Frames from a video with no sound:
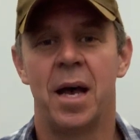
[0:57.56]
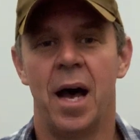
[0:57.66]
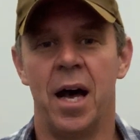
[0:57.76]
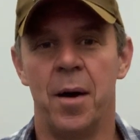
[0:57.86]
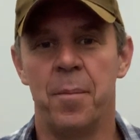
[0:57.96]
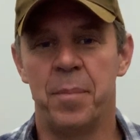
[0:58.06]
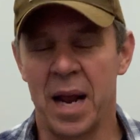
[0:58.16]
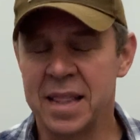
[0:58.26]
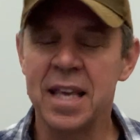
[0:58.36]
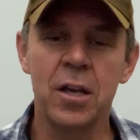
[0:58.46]
But
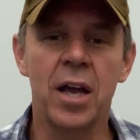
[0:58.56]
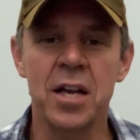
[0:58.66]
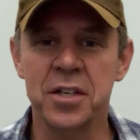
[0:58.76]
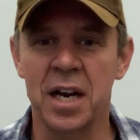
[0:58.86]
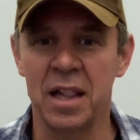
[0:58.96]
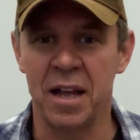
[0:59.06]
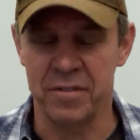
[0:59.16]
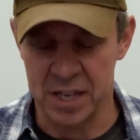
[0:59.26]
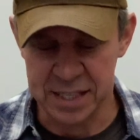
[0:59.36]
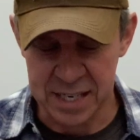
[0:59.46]
I think you guys are going to
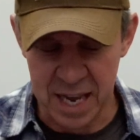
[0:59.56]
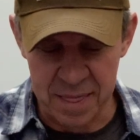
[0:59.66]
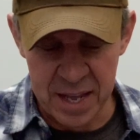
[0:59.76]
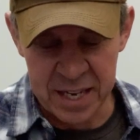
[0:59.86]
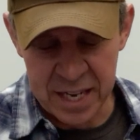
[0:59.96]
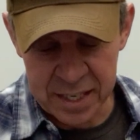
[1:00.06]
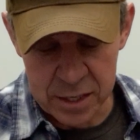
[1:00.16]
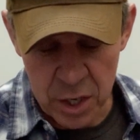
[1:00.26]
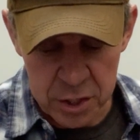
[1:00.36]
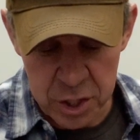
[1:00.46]
love this. And then in
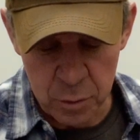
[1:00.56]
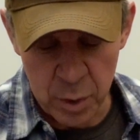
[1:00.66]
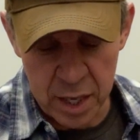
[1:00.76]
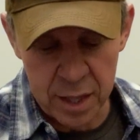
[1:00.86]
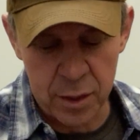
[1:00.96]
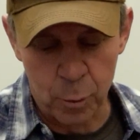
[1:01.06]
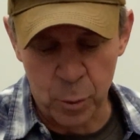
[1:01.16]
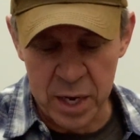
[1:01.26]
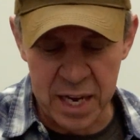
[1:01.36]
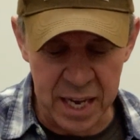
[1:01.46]
conjunction with
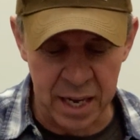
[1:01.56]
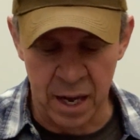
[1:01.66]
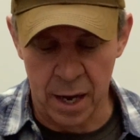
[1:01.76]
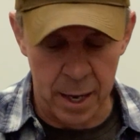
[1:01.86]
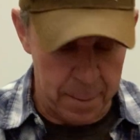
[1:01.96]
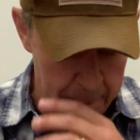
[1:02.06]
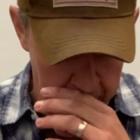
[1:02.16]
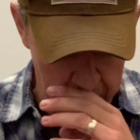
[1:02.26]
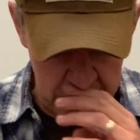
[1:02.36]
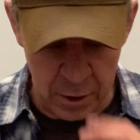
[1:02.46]
reading,
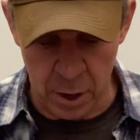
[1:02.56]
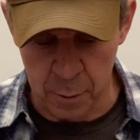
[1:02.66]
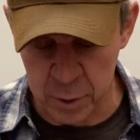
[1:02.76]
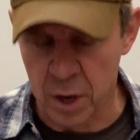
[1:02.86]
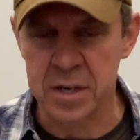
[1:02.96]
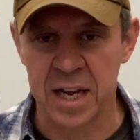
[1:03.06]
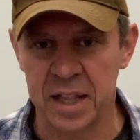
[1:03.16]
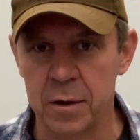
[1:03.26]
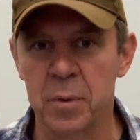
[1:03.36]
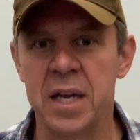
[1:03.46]
with our
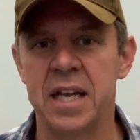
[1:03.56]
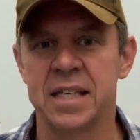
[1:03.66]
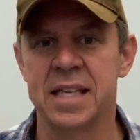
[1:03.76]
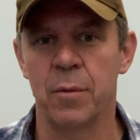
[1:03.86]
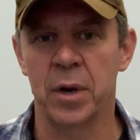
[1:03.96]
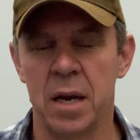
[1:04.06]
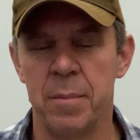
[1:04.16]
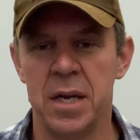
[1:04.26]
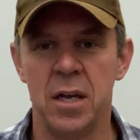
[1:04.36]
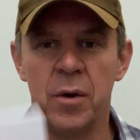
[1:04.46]
daily readings that to
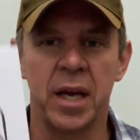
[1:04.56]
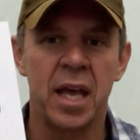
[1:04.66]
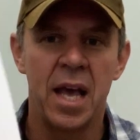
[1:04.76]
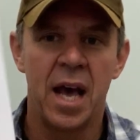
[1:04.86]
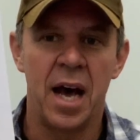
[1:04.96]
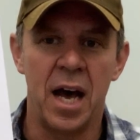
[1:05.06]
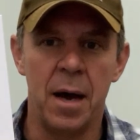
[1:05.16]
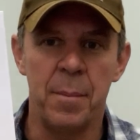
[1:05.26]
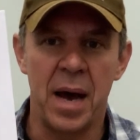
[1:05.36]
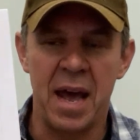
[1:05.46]
be doing,
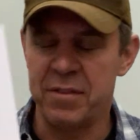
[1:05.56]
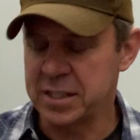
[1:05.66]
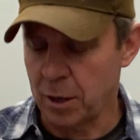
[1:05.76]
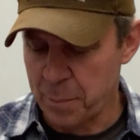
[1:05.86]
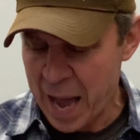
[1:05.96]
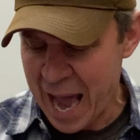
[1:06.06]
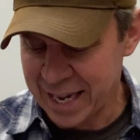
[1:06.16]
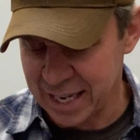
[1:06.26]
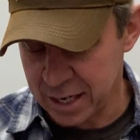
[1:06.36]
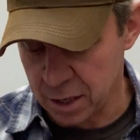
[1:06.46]
I have this little
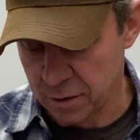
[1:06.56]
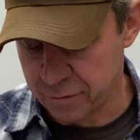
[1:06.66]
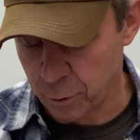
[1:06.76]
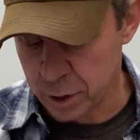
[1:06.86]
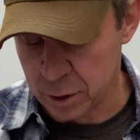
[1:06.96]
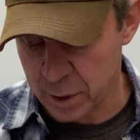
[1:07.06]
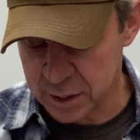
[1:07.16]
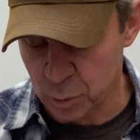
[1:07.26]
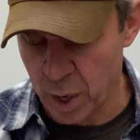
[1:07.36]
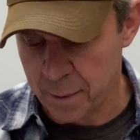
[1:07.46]
packet here for you
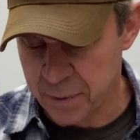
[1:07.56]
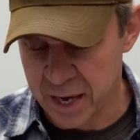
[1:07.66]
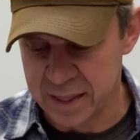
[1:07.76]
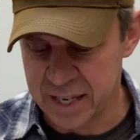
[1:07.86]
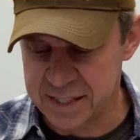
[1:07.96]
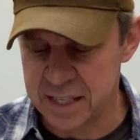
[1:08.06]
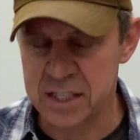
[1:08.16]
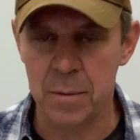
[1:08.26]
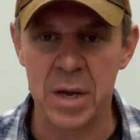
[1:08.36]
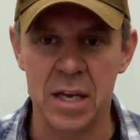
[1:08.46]
as well. And this is
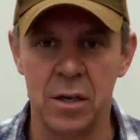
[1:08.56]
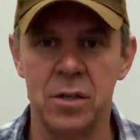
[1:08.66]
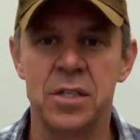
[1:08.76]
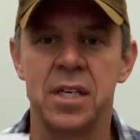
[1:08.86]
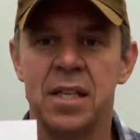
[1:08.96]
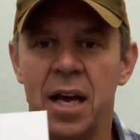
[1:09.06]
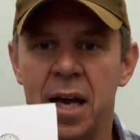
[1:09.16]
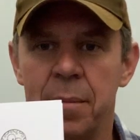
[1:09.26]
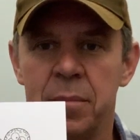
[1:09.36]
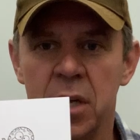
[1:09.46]
to be used,
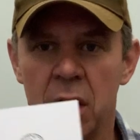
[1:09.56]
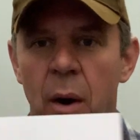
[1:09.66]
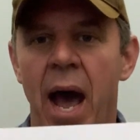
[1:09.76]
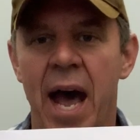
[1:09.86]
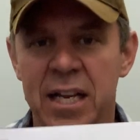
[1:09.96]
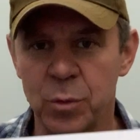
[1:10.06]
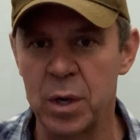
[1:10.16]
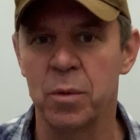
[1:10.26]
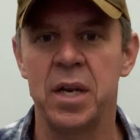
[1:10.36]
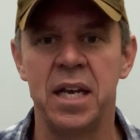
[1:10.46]
as
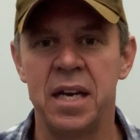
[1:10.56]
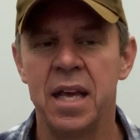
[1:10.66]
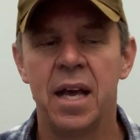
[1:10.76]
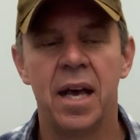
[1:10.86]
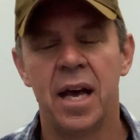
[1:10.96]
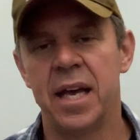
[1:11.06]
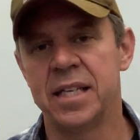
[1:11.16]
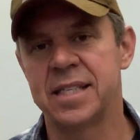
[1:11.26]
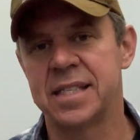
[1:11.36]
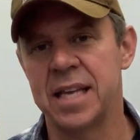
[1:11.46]
we read.
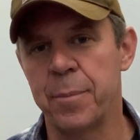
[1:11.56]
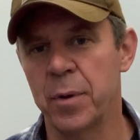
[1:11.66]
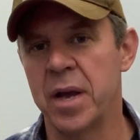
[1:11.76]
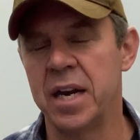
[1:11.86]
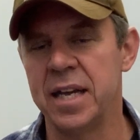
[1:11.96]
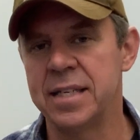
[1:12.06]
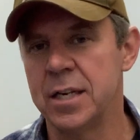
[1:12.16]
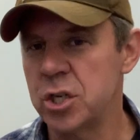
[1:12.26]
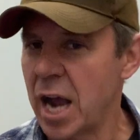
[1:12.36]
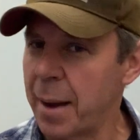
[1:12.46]
It's separated into
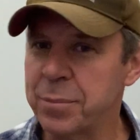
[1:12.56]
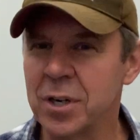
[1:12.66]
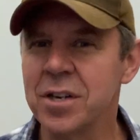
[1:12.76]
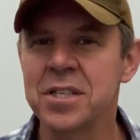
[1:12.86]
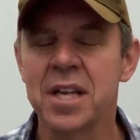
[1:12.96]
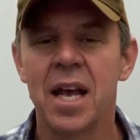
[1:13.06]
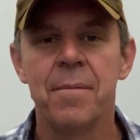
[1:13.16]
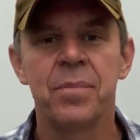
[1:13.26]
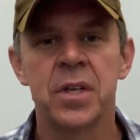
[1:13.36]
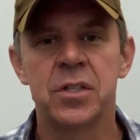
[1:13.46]
chapters.
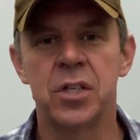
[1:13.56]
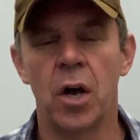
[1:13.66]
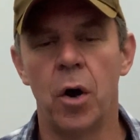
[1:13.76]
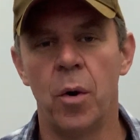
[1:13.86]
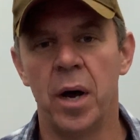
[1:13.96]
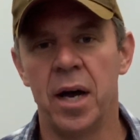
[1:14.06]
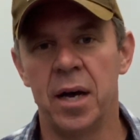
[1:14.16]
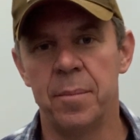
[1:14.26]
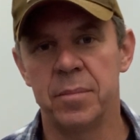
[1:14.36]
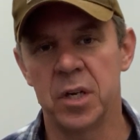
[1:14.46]
So,
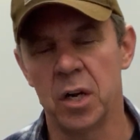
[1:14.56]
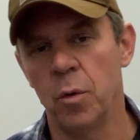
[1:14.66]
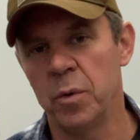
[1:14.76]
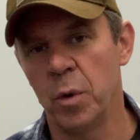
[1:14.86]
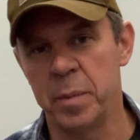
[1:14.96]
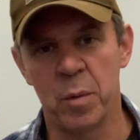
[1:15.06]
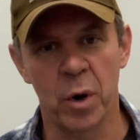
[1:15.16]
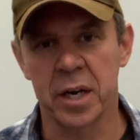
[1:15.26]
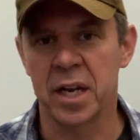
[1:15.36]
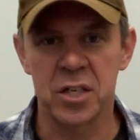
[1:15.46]
we'll be
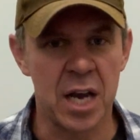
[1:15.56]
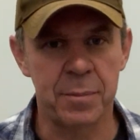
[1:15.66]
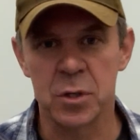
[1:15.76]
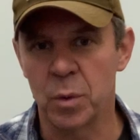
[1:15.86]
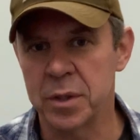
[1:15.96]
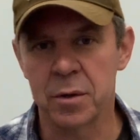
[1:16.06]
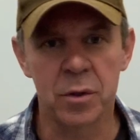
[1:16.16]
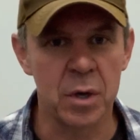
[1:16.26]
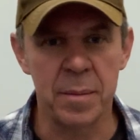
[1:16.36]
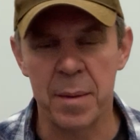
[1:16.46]
working on chapters 1 through
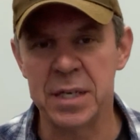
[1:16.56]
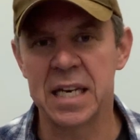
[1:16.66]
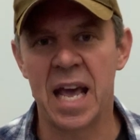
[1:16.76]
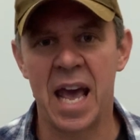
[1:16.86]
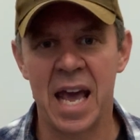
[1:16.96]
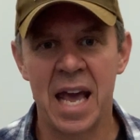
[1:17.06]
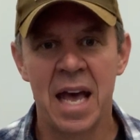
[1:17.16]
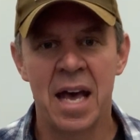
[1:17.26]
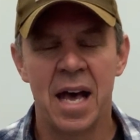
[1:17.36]
3 maybe today.